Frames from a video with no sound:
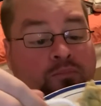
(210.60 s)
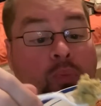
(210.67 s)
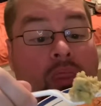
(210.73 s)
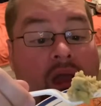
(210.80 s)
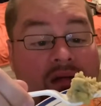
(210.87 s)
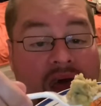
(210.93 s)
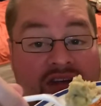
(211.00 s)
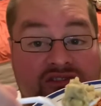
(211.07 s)

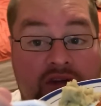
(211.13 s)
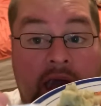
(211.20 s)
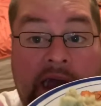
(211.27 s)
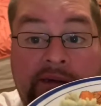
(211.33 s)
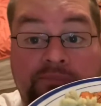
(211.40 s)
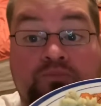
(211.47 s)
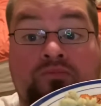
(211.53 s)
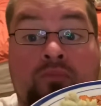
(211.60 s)
That's
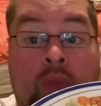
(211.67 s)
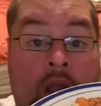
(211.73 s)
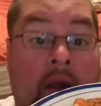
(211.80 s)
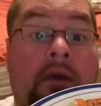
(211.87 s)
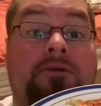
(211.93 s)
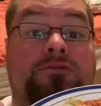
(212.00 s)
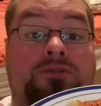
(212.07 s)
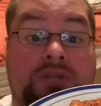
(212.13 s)
right.
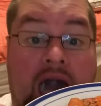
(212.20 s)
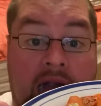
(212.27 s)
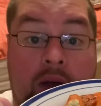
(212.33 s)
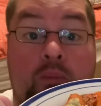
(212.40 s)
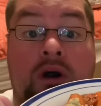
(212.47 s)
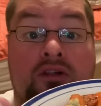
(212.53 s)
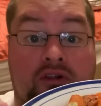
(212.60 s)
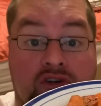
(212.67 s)
I am
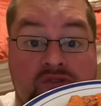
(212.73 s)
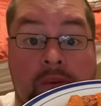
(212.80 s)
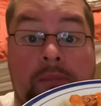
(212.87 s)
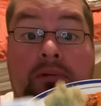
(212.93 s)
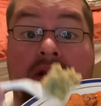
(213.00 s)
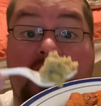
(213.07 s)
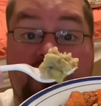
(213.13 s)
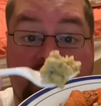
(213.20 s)
one of those
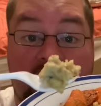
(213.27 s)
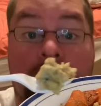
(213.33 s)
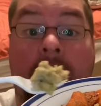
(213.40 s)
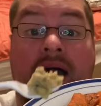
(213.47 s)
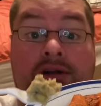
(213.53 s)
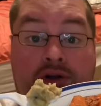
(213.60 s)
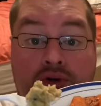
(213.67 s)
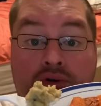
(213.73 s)
people that I think
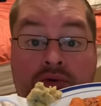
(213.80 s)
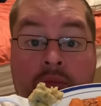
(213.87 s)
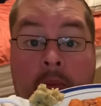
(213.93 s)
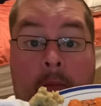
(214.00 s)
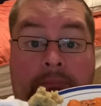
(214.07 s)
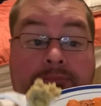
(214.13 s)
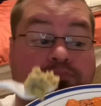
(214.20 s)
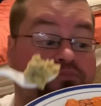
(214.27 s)
mangú
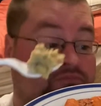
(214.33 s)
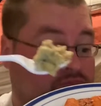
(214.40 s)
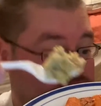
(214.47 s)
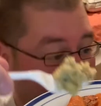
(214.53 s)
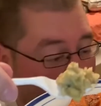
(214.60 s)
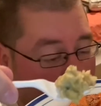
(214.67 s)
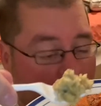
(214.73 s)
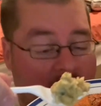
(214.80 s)

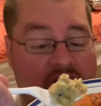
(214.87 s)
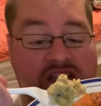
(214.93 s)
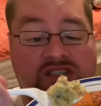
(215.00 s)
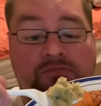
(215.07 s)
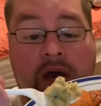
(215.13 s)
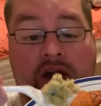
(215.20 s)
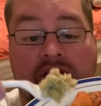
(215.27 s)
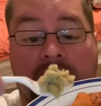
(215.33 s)
is
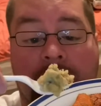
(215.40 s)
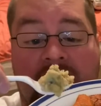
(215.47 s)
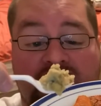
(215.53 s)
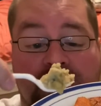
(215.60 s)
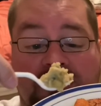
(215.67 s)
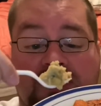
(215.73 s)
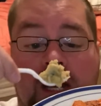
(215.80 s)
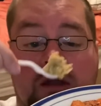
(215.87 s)
better than mashed
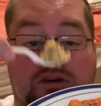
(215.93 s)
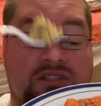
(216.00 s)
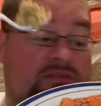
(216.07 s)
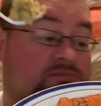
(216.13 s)
potatoes. I'm